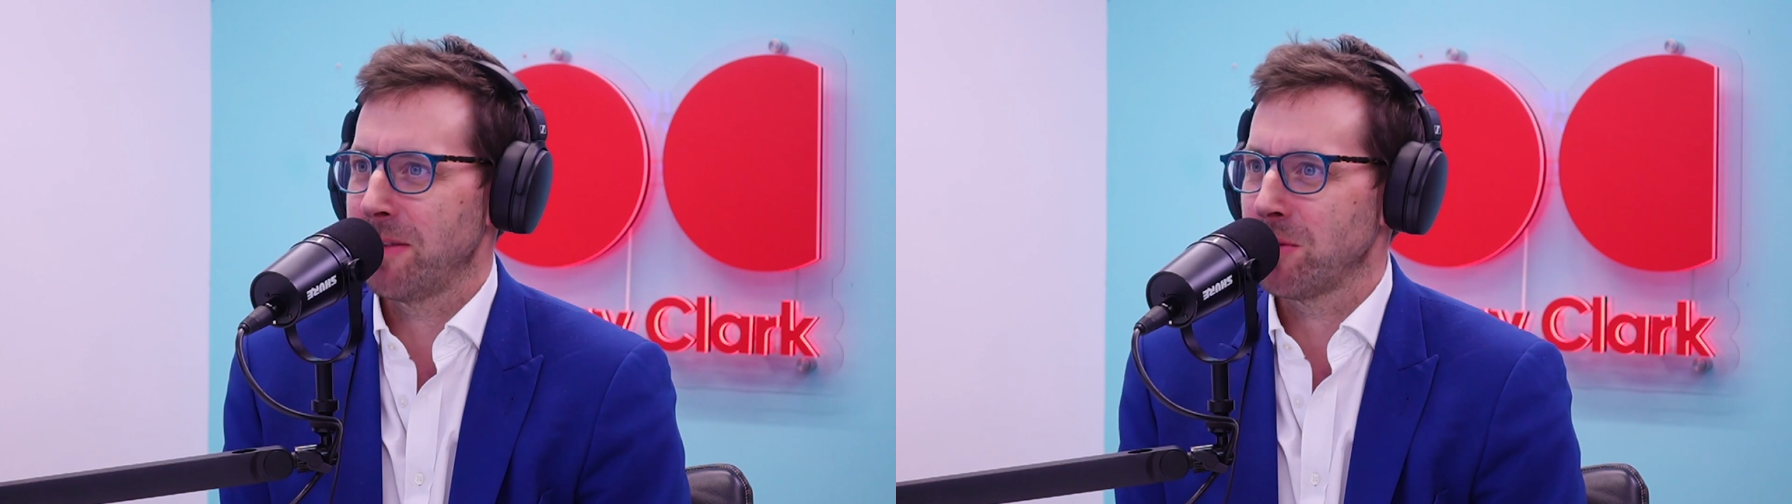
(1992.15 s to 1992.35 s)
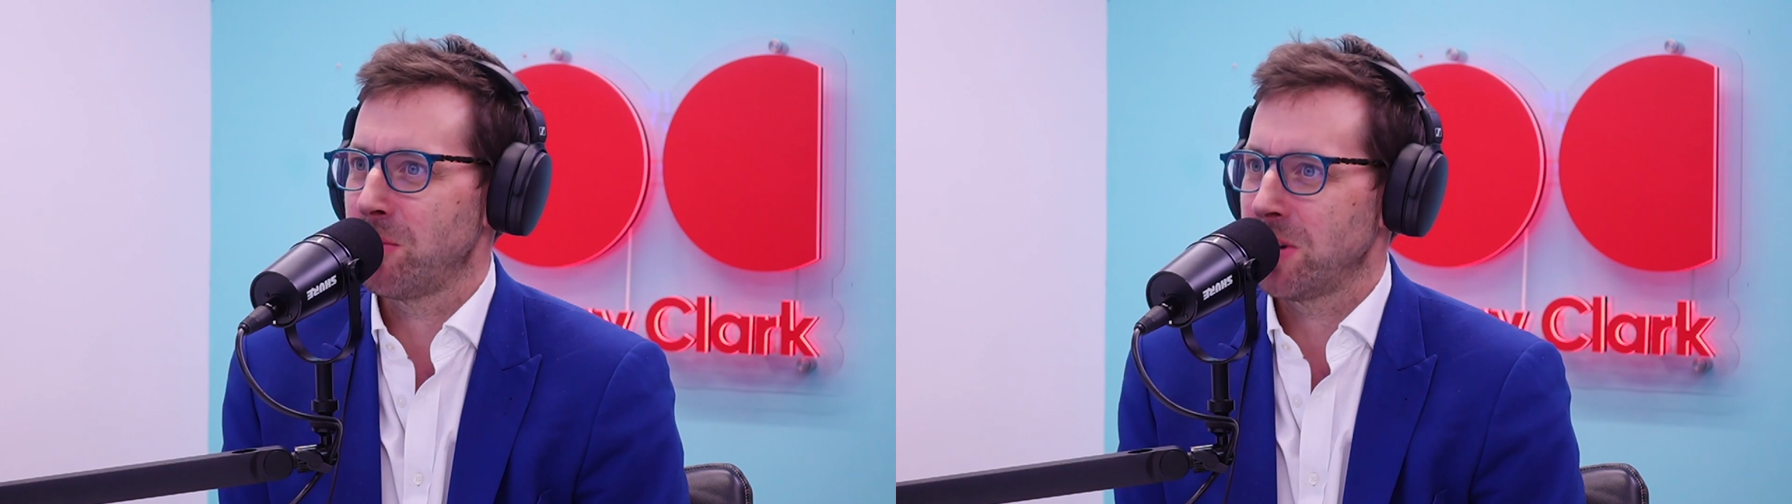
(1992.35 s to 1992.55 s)

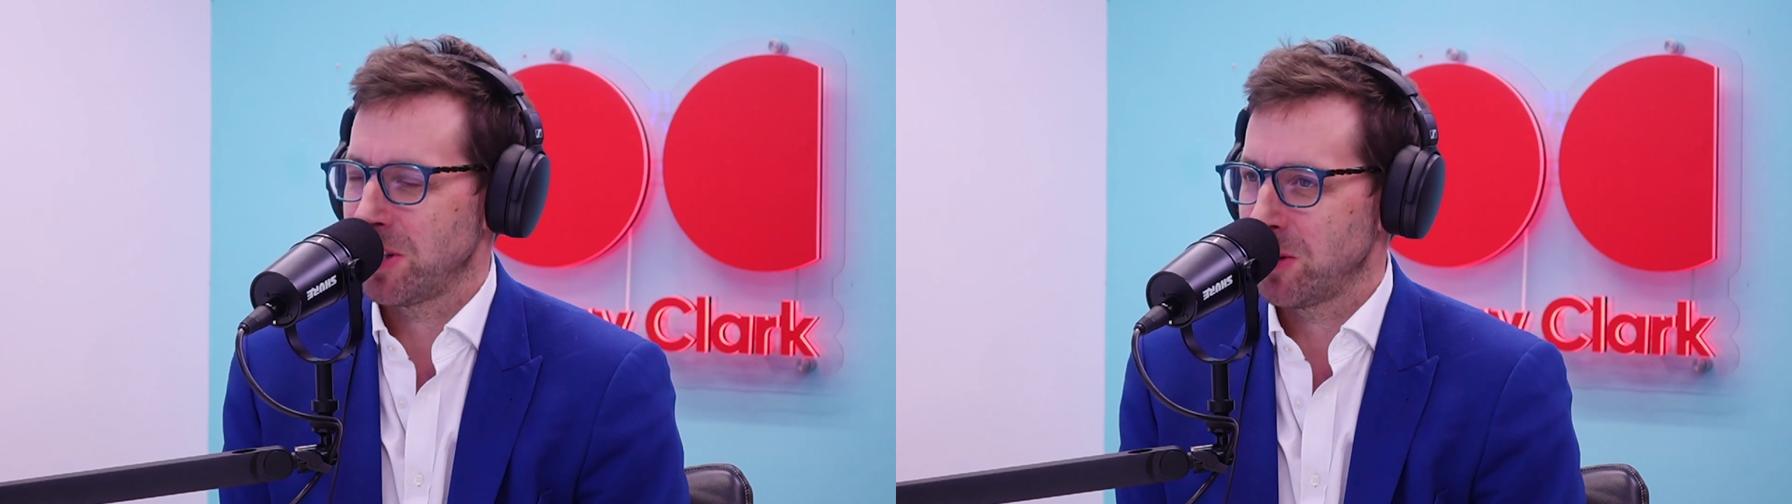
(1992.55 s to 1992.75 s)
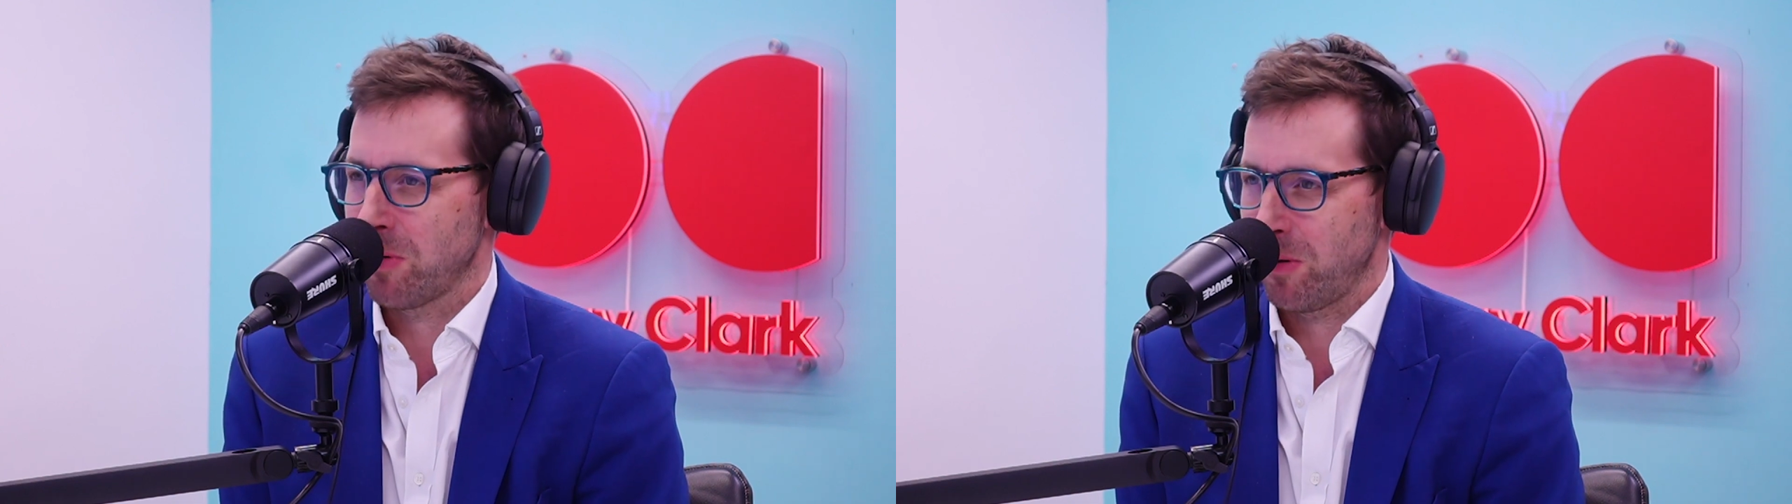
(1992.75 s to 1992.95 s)
everyone
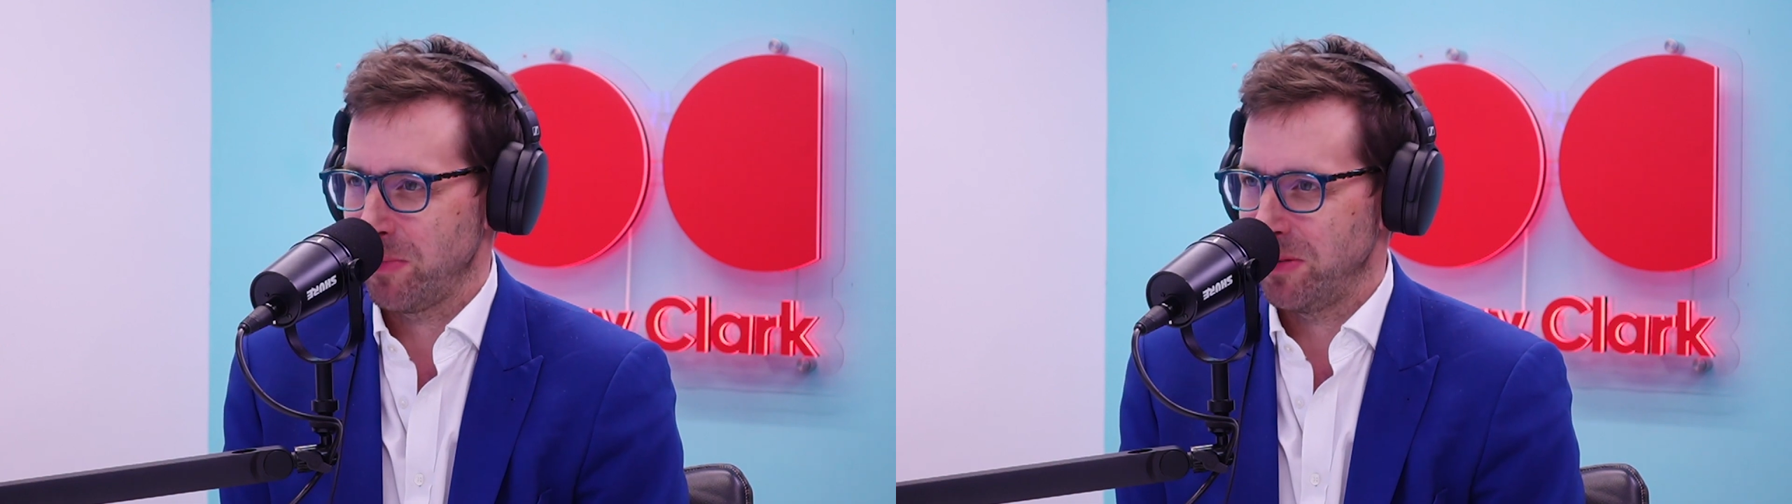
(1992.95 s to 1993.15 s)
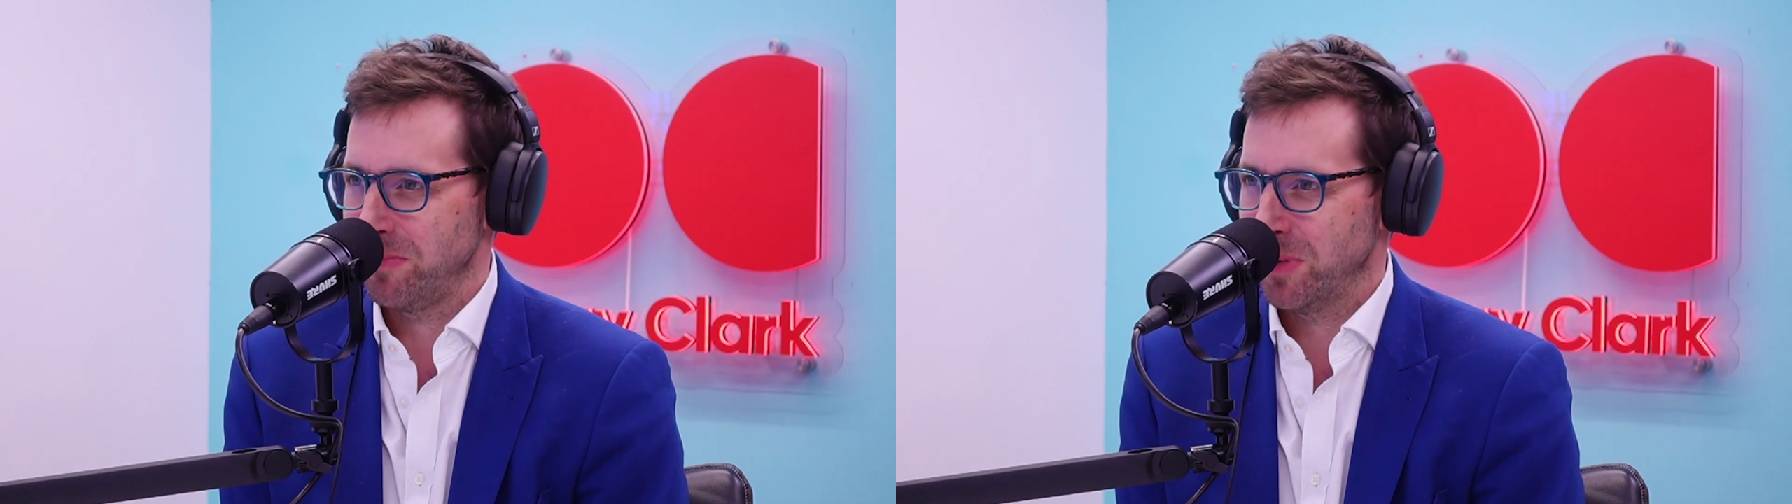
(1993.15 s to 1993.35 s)
in the
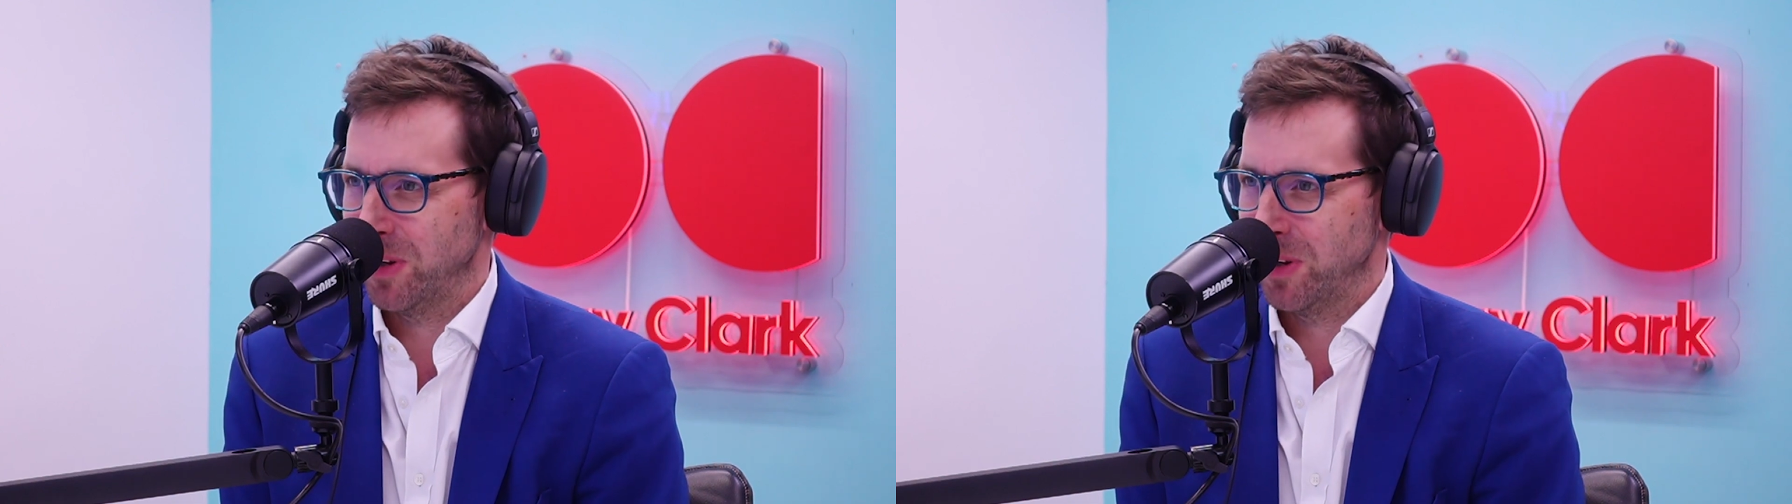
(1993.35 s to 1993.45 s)
problem.